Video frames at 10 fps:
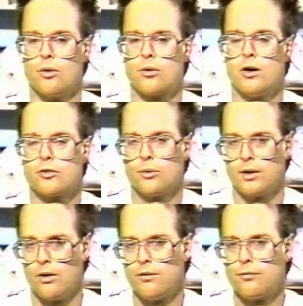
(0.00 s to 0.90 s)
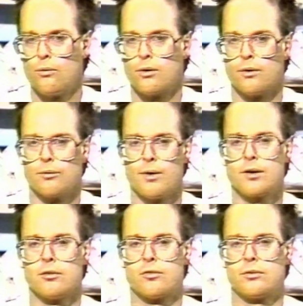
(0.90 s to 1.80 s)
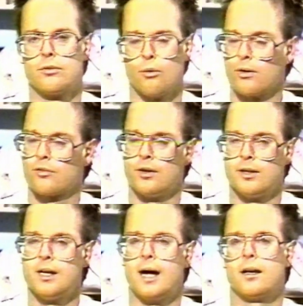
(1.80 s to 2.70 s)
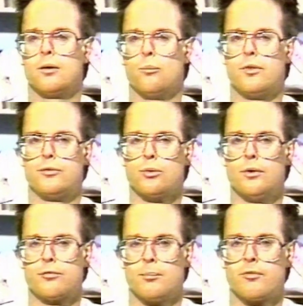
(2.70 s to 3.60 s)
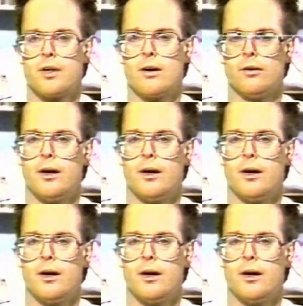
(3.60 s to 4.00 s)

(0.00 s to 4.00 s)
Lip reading: So consequently, all four record stores that did handle it withdrew it from sale,